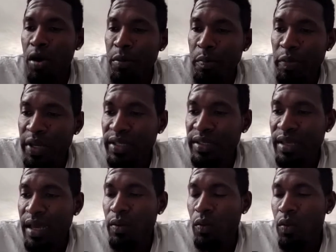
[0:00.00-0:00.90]
Mount
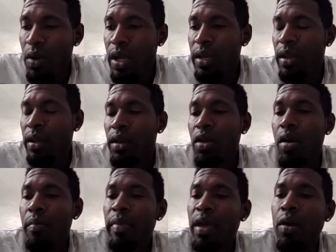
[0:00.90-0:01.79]
Pleasant, one.
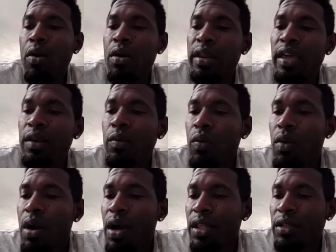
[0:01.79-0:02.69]

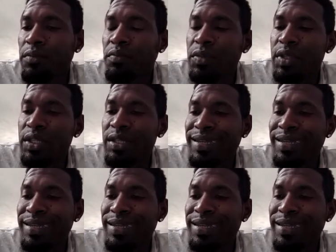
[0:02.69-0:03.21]
Dunbeholden, one.